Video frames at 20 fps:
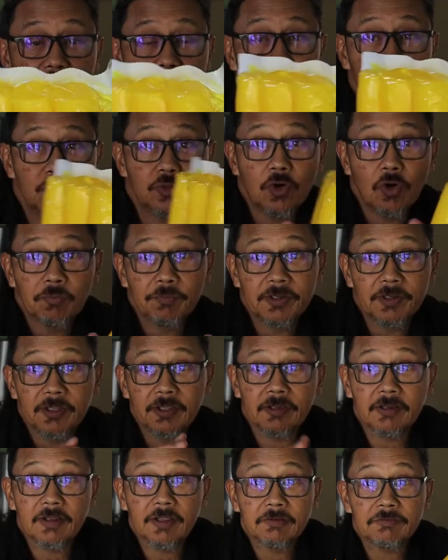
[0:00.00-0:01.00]
you do open
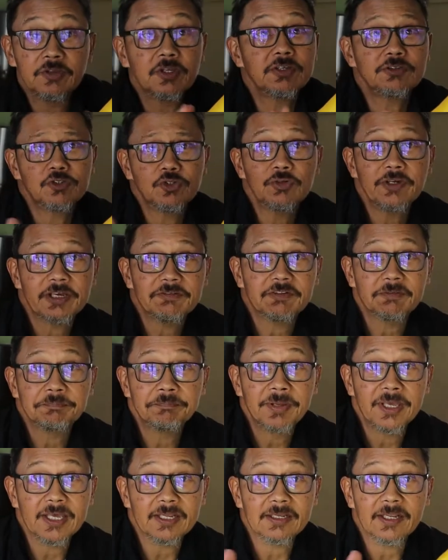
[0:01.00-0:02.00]
it, if you do have a
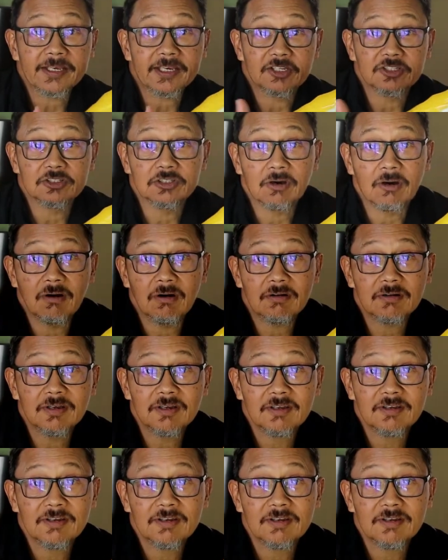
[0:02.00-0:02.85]
pet like a dog,